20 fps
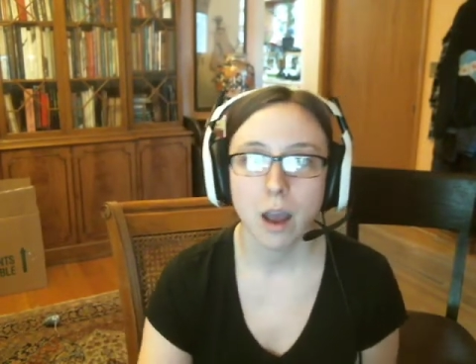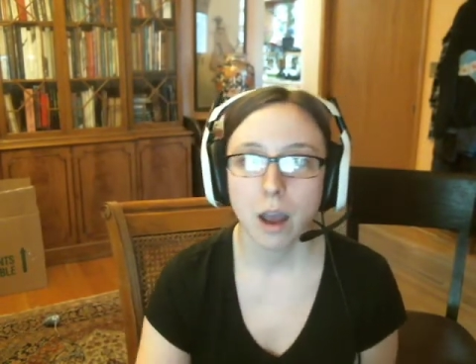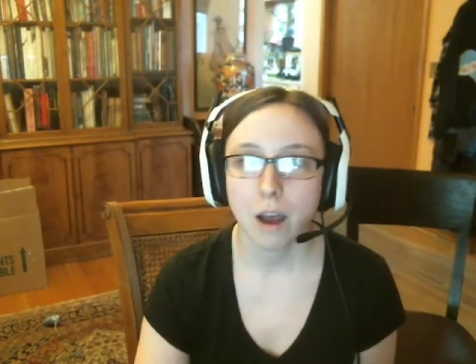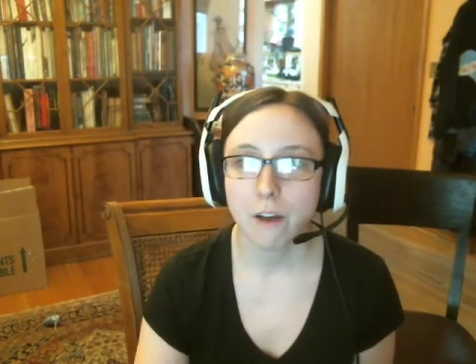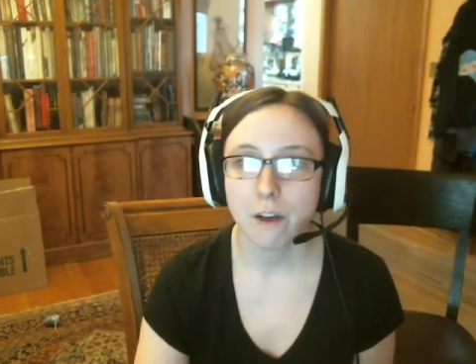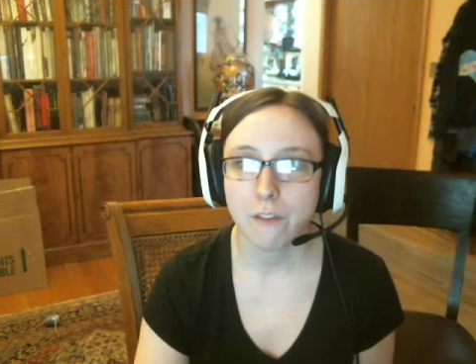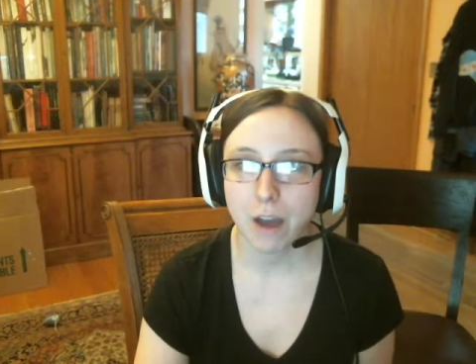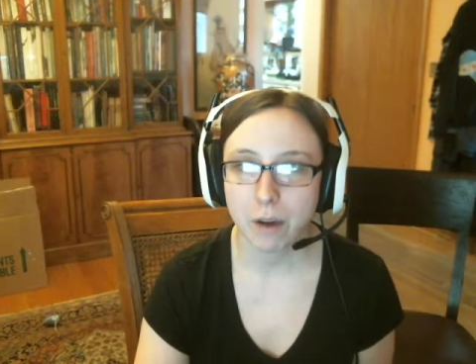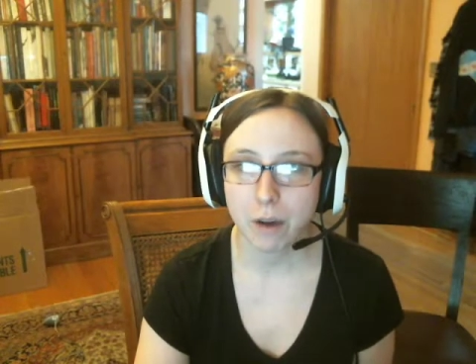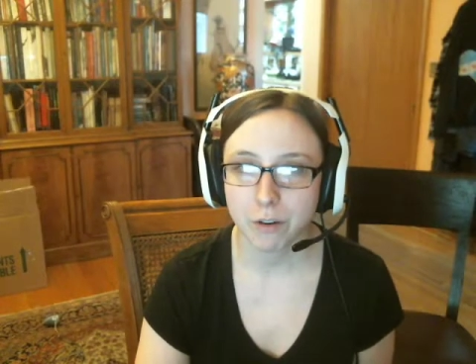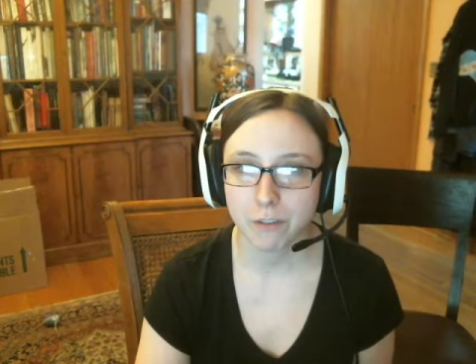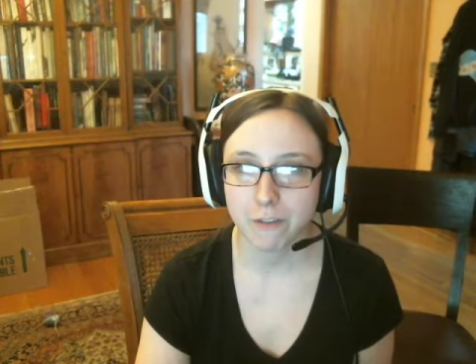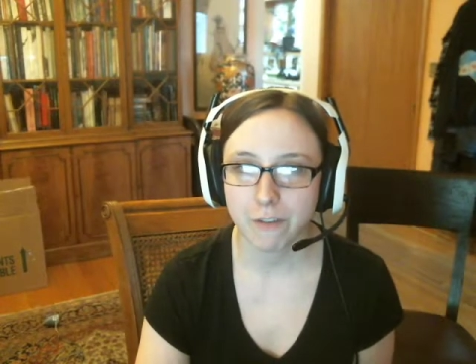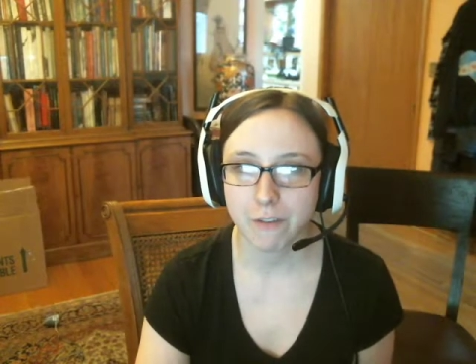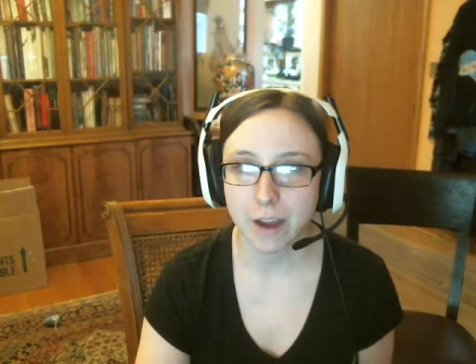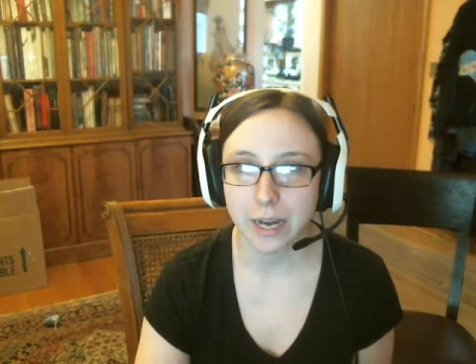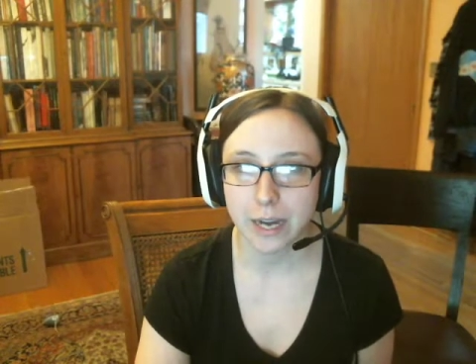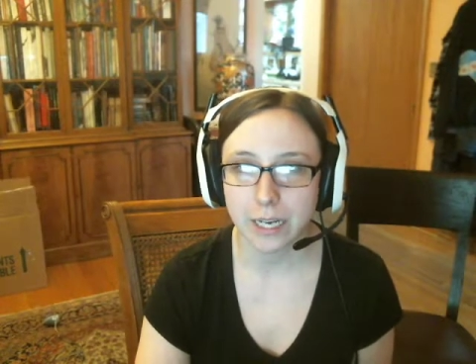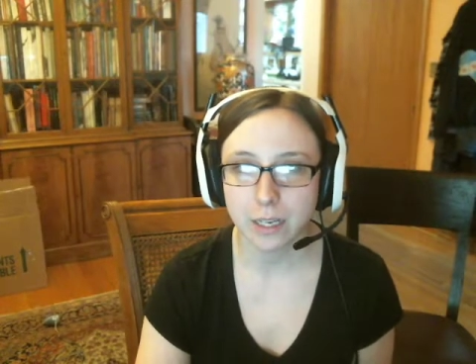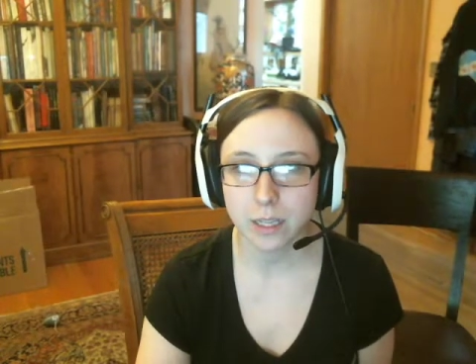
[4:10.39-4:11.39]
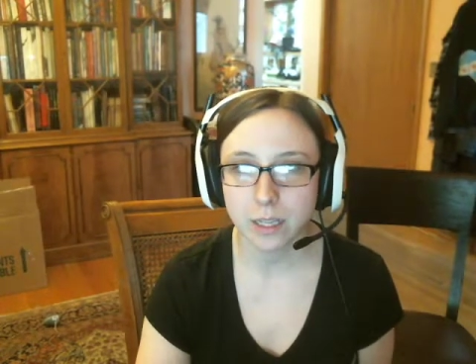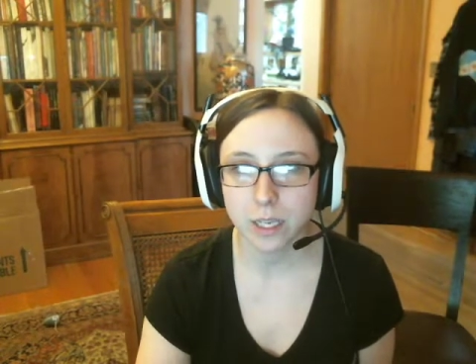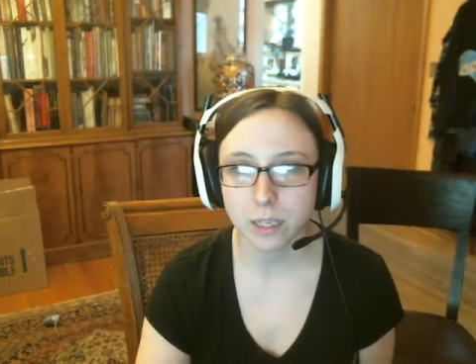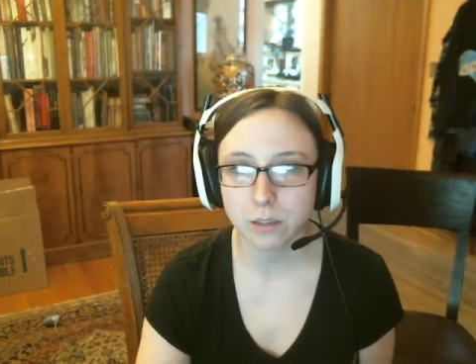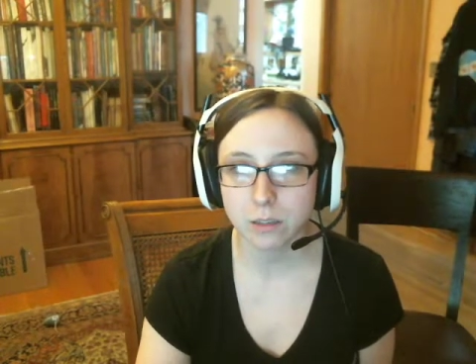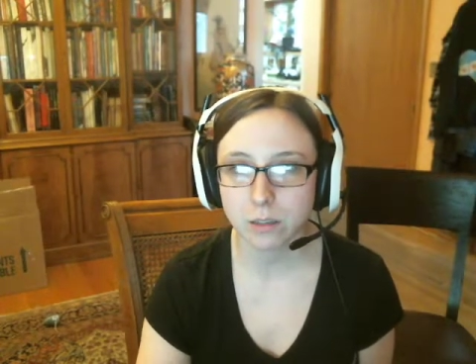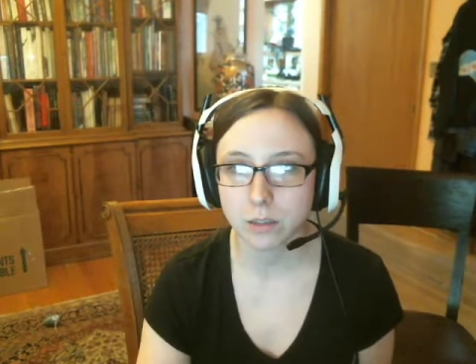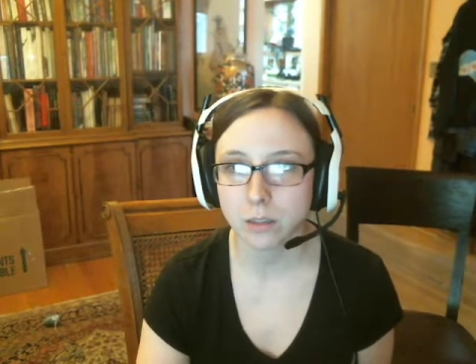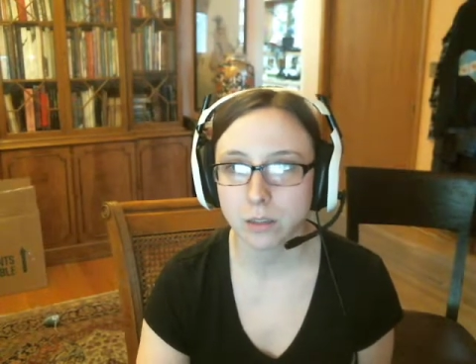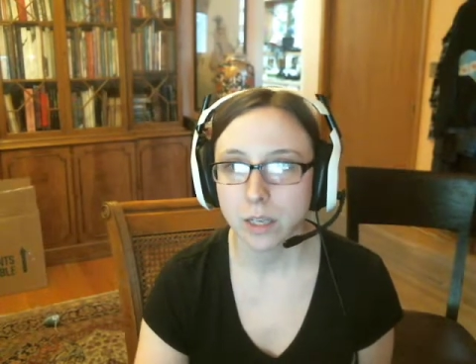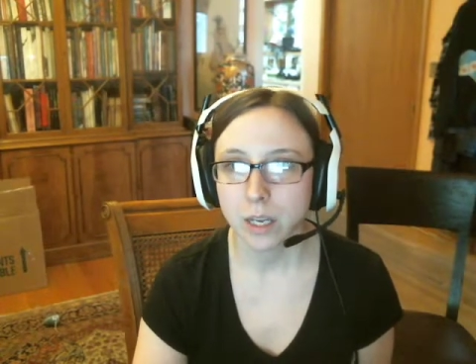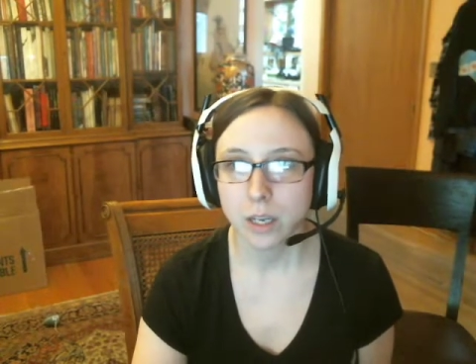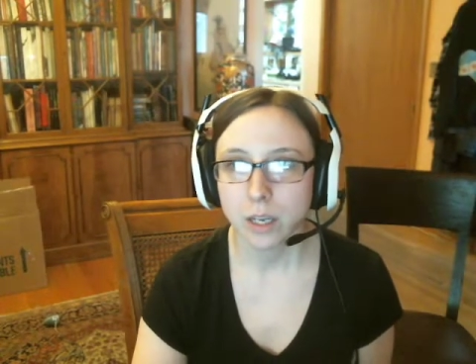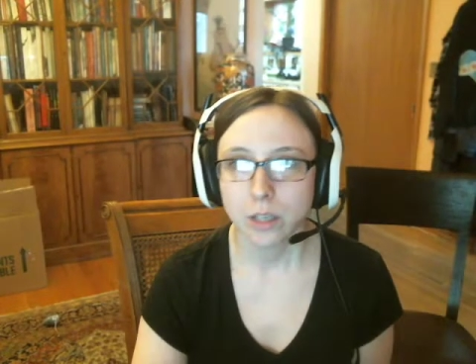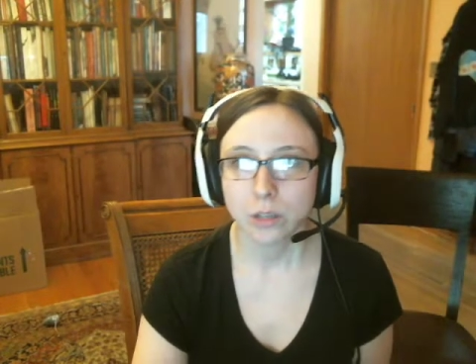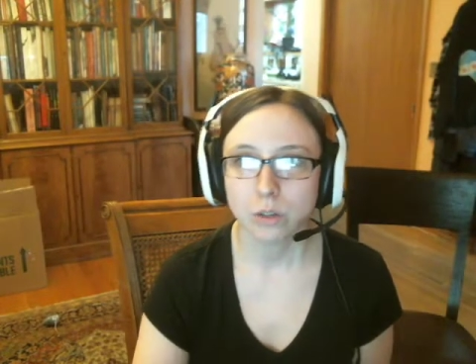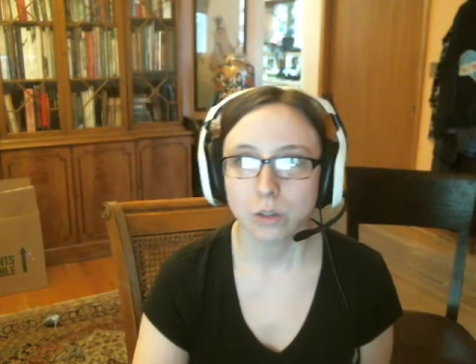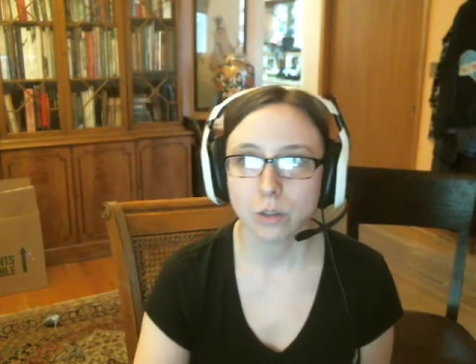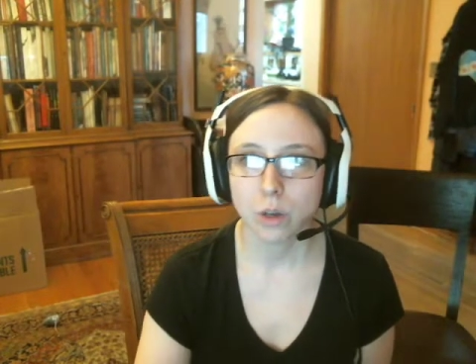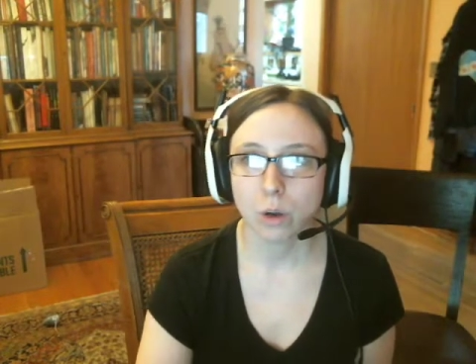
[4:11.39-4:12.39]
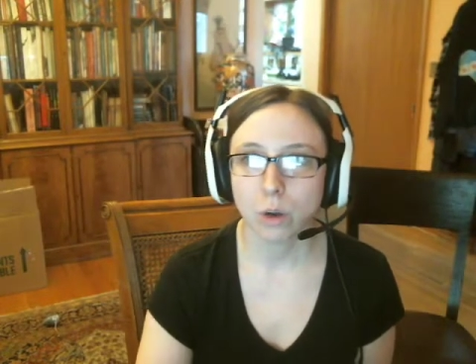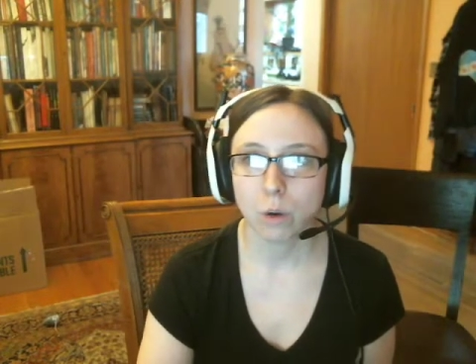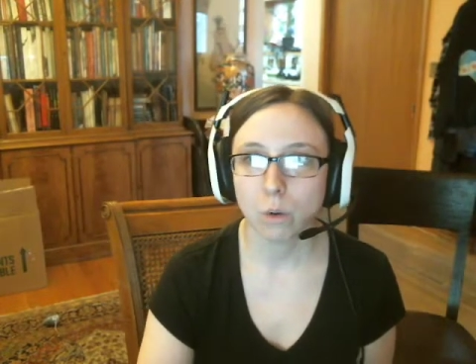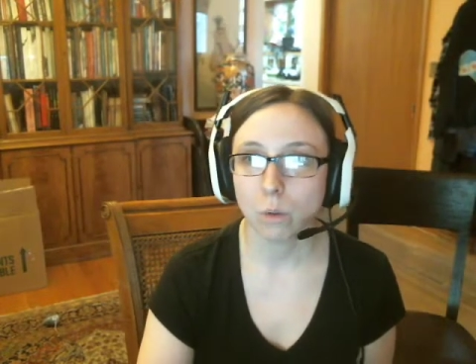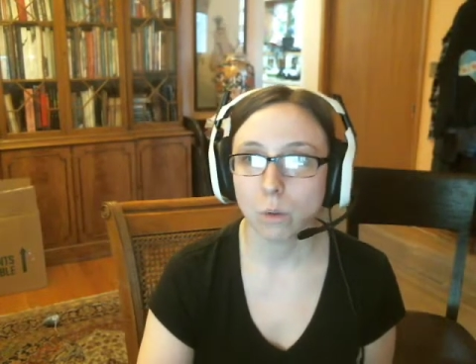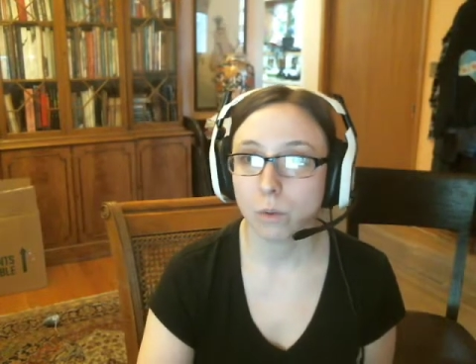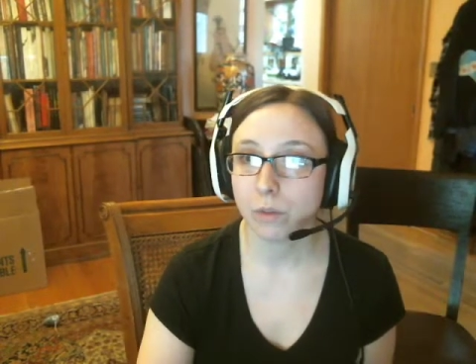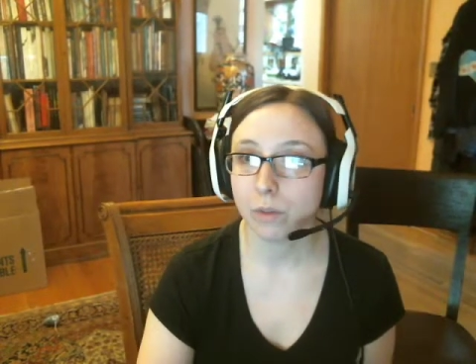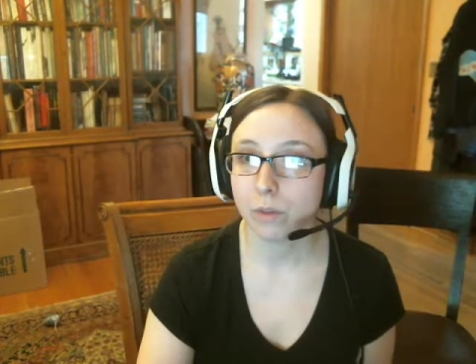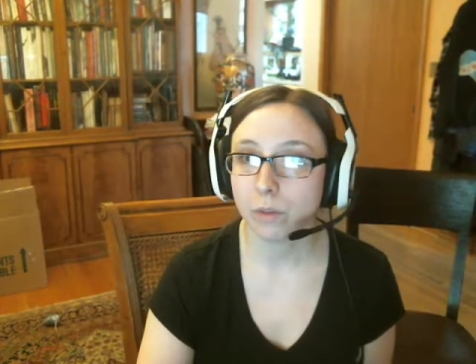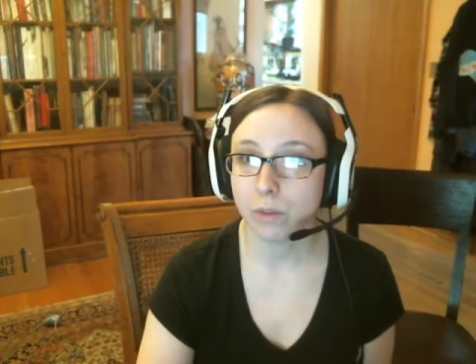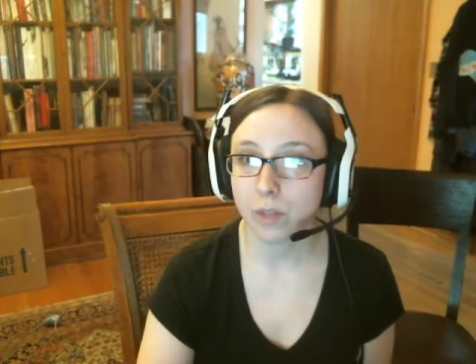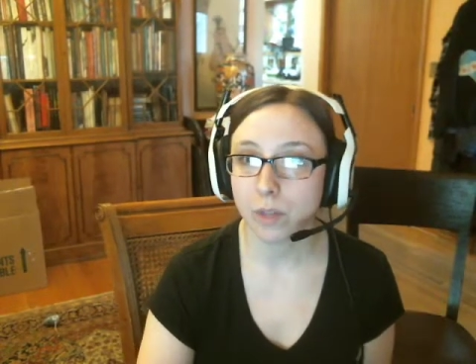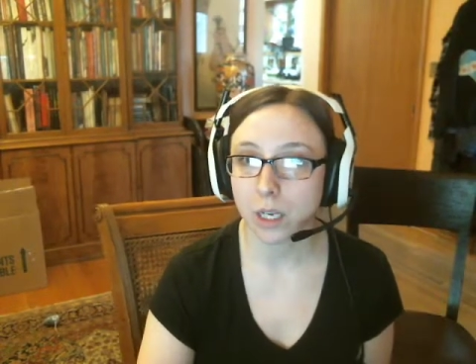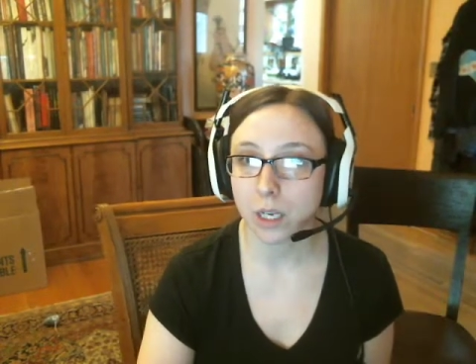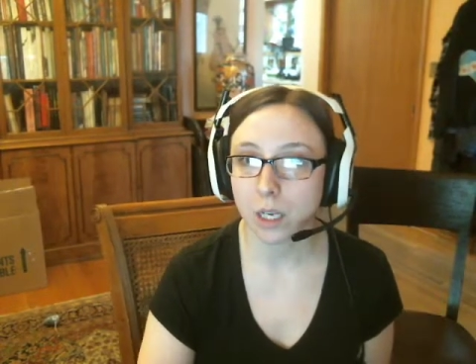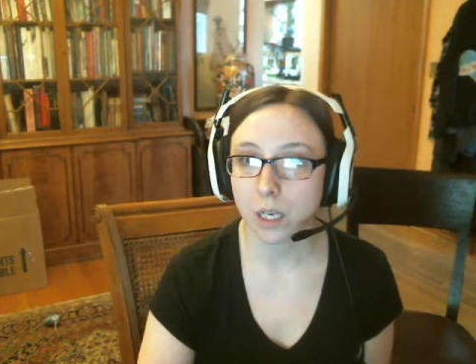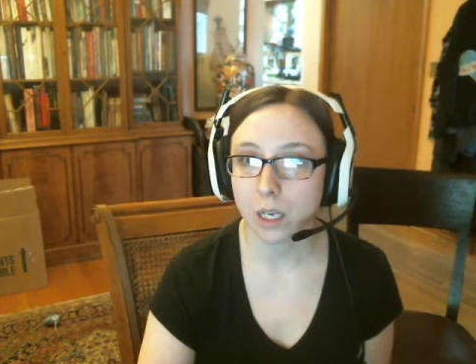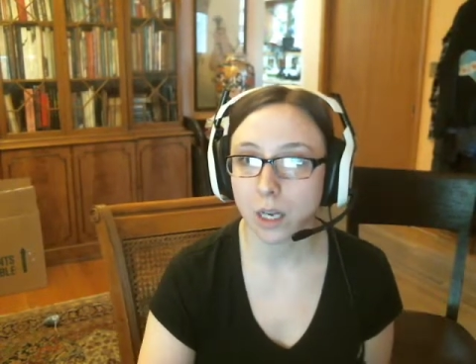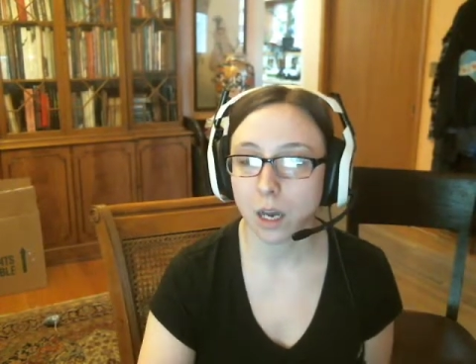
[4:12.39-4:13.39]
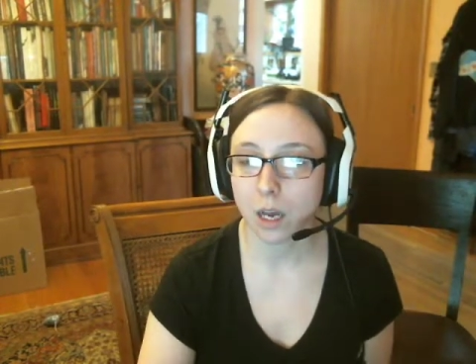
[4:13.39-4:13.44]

of how to find this. So the